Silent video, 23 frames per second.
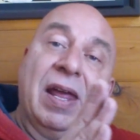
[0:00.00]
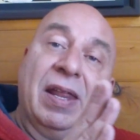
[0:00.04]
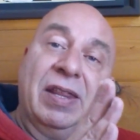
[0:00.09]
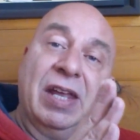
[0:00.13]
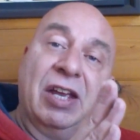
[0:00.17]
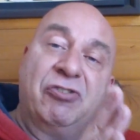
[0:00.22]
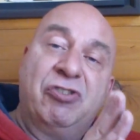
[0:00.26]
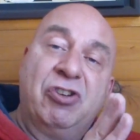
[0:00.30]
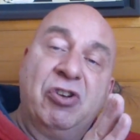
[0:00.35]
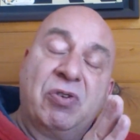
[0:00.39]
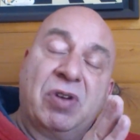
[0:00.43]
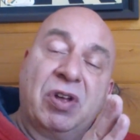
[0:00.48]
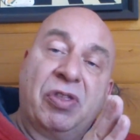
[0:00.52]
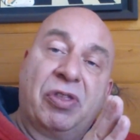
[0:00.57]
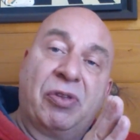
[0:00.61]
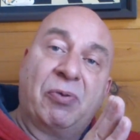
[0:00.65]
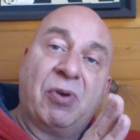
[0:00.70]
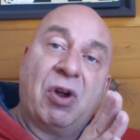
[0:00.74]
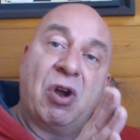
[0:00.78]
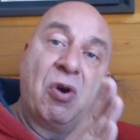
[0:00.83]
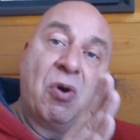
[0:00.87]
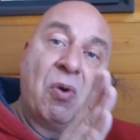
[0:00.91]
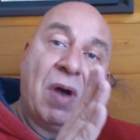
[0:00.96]
that you can
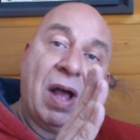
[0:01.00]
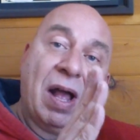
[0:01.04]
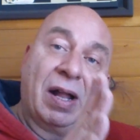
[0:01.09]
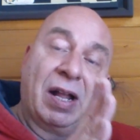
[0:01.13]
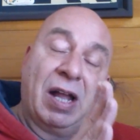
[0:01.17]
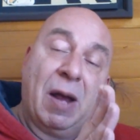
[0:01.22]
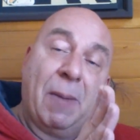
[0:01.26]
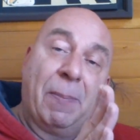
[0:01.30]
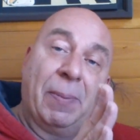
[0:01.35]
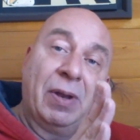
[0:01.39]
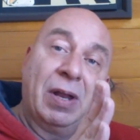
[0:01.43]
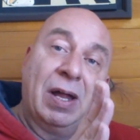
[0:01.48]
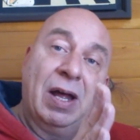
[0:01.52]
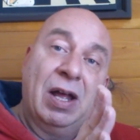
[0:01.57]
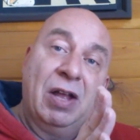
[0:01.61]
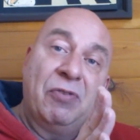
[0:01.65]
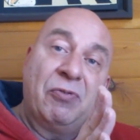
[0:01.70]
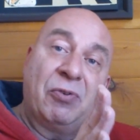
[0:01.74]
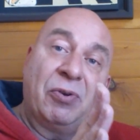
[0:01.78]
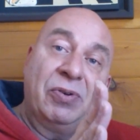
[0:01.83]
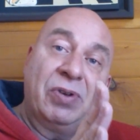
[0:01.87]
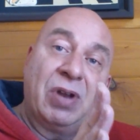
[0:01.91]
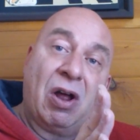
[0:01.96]
throw a couple of
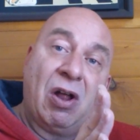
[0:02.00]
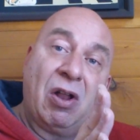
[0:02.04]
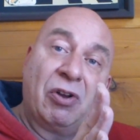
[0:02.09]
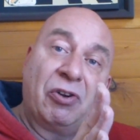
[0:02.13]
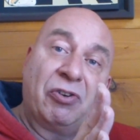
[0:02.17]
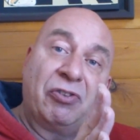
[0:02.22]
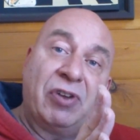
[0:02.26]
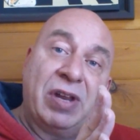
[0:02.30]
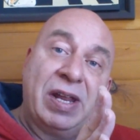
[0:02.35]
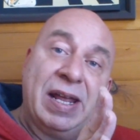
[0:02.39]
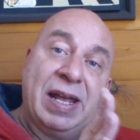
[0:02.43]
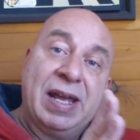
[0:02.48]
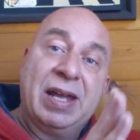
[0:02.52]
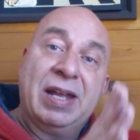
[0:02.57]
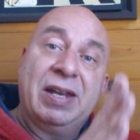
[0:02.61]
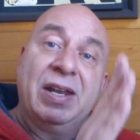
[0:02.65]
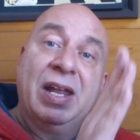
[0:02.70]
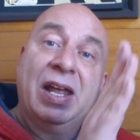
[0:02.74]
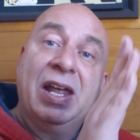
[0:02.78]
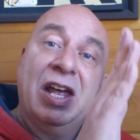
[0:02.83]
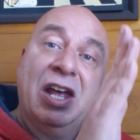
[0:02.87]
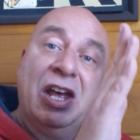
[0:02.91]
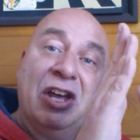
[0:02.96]
$100s
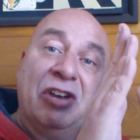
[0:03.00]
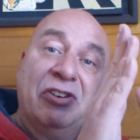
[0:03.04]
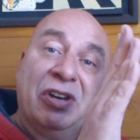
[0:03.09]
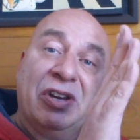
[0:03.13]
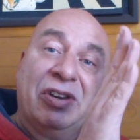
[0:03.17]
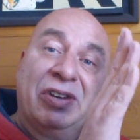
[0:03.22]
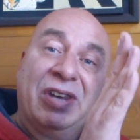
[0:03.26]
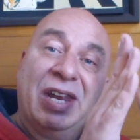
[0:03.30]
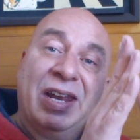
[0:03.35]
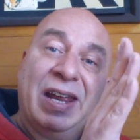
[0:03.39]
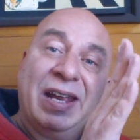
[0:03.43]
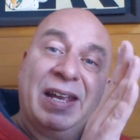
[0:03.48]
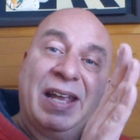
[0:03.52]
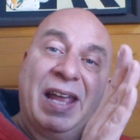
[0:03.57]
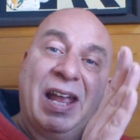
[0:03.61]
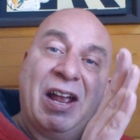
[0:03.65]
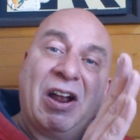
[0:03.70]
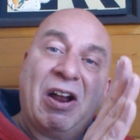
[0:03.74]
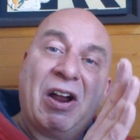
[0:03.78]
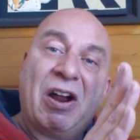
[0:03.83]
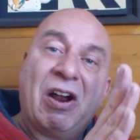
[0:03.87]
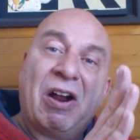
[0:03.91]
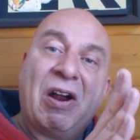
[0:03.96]
in to take
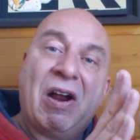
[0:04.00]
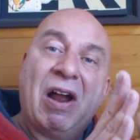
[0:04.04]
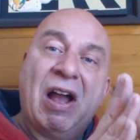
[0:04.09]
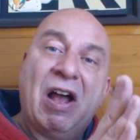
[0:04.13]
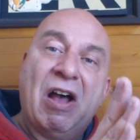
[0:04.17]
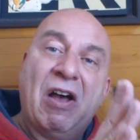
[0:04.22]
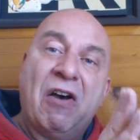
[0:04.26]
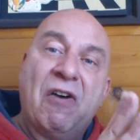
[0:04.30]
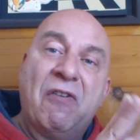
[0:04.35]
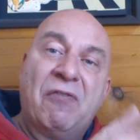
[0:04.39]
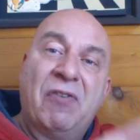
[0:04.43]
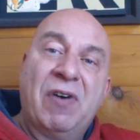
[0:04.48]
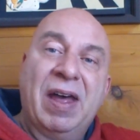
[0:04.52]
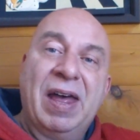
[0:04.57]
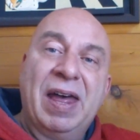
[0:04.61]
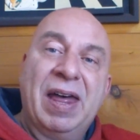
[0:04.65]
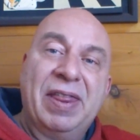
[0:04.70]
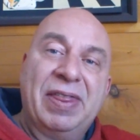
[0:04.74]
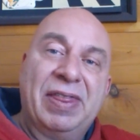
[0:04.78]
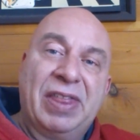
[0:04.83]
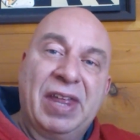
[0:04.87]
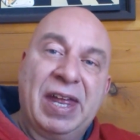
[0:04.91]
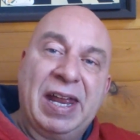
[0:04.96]
care of
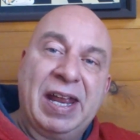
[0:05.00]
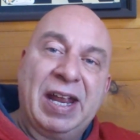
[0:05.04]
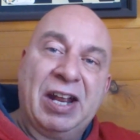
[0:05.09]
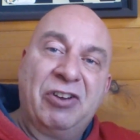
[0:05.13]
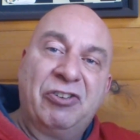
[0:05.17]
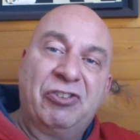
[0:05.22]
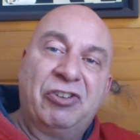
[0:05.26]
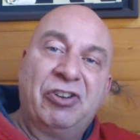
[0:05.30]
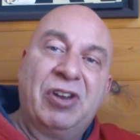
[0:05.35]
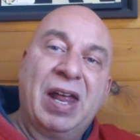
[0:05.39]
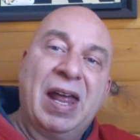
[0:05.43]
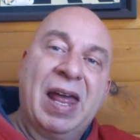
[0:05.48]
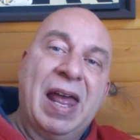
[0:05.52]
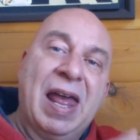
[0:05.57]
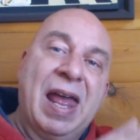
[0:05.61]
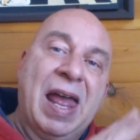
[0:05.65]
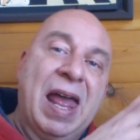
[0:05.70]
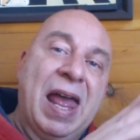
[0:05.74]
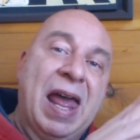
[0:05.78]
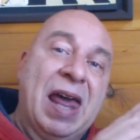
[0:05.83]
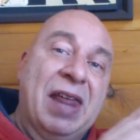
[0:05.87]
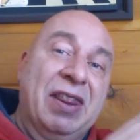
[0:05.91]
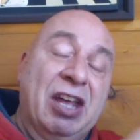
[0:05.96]
things
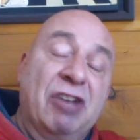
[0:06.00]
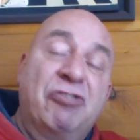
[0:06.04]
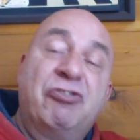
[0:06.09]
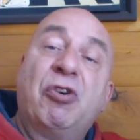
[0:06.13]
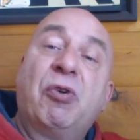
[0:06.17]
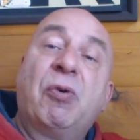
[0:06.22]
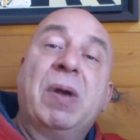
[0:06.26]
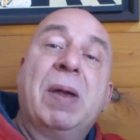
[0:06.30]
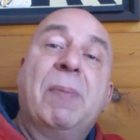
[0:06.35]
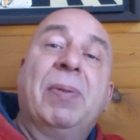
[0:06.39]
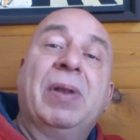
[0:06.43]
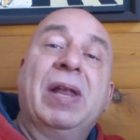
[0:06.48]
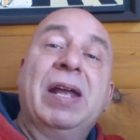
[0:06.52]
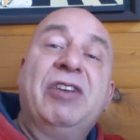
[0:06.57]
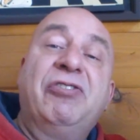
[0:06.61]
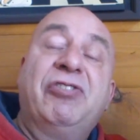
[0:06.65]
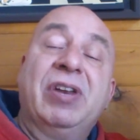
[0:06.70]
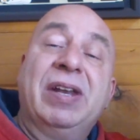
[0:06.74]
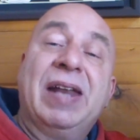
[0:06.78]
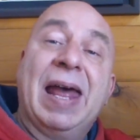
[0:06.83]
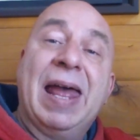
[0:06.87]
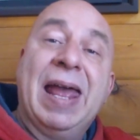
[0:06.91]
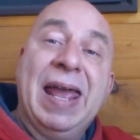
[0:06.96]
that you're
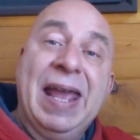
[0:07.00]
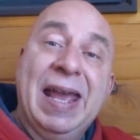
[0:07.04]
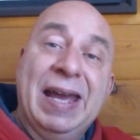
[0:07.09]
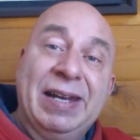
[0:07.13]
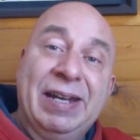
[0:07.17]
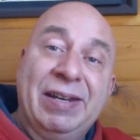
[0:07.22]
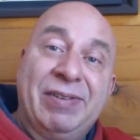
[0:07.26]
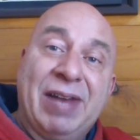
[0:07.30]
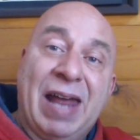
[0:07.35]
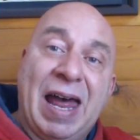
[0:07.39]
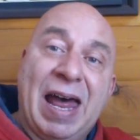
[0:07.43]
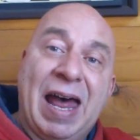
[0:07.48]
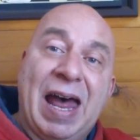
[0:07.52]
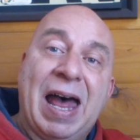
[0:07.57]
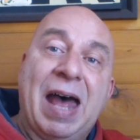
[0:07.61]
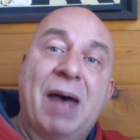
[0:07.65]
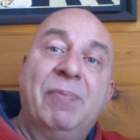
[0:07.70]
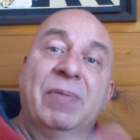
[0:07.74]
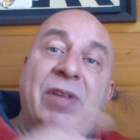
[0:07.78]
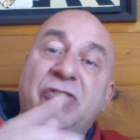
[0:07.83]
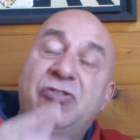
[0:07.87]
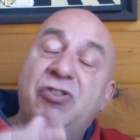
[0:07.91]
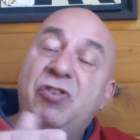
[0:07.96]
replacing ahead of
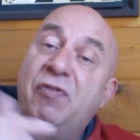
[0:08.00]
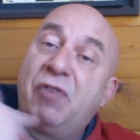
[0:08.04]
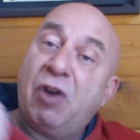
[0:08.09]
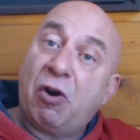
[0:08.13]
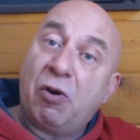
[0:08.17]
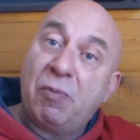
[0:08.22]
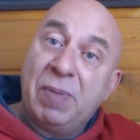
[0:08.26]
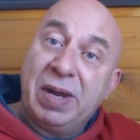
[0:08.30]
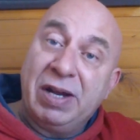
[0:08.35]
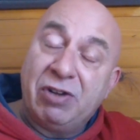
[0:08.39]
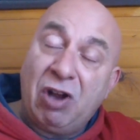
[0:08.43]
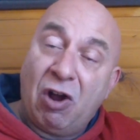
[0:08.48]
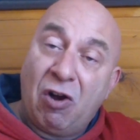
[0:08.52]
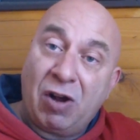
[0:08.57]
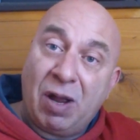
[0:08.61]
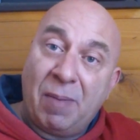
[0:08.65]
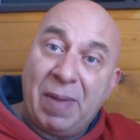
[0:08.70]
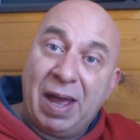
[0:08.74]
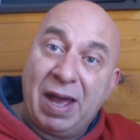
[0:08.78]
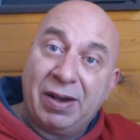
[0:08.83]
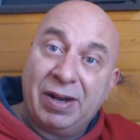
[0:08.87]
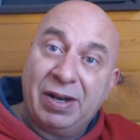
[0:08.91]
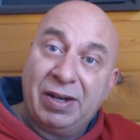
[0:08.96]
time that you've heard me talk
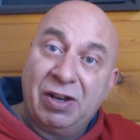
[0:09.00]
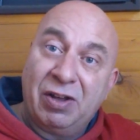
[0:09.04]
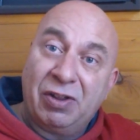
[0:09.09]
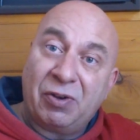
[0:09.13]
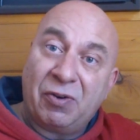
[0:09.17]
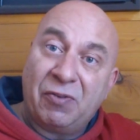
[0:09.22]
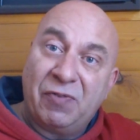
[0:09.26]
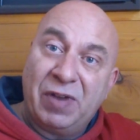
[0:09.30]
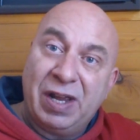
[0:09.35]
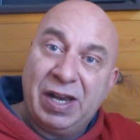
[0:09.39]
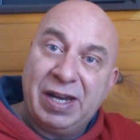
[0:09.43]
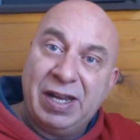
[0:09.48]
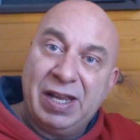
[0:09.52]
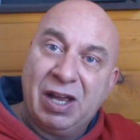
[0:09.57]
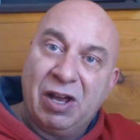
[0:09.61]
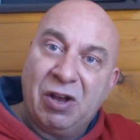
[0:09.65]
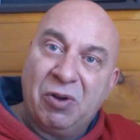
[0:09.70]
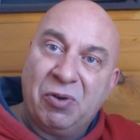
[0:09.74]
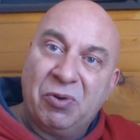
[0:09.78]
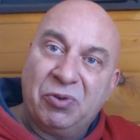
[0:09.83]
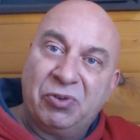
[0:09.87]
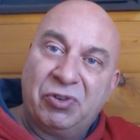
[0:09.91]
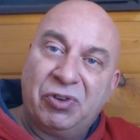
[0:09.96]
about in other
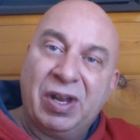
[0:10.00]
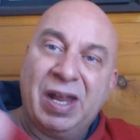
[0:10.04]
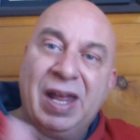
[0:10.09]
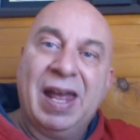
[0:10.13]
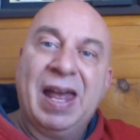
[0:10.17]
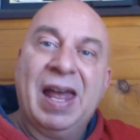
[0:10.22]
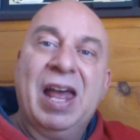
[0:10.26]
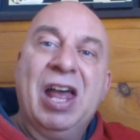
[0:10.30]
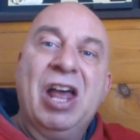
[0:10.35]
videos,